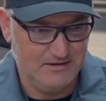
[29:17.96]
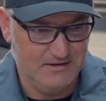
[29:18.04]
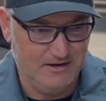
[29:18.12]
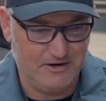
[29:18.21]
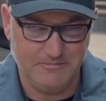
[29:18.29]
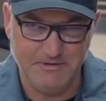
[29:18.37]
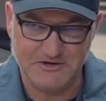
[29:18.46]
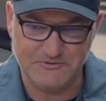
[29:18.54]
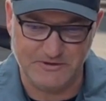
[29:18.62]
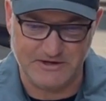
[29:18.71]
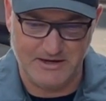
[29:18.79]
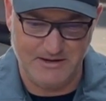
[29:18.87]
$100 for
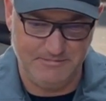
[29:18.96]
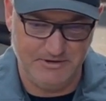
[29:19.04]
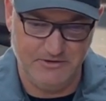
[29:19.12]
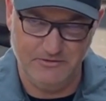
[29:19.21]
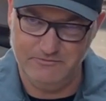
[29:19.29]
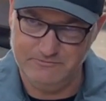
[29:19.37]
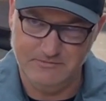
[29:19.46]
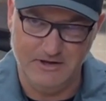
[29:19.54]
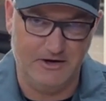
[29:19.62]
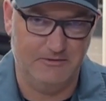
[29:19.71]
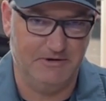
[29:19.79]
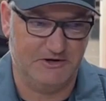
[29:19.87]
the combo,
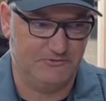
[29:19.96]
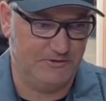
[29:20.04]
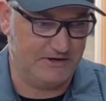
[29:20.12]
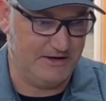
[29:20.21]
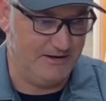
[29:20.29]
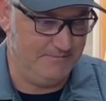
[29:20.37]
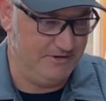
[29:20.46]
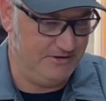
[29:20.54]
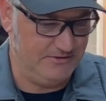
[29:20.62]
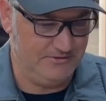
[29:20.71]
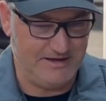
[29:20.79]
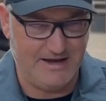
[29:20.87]
$100 for the
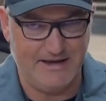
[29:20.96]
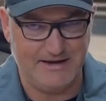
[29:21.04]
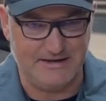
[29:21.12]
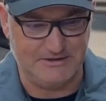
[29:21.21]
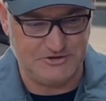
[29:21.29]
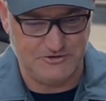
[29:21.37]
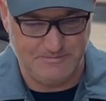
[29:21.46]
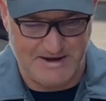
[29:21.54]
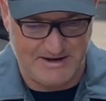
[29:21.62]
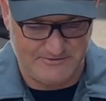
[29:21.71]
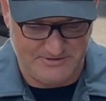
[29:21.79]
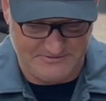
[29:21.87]
combo. Yeah, you get 2
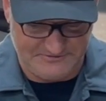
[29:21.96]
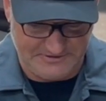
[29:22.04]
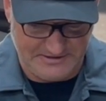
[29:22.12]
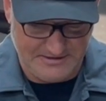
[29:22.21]
batteries.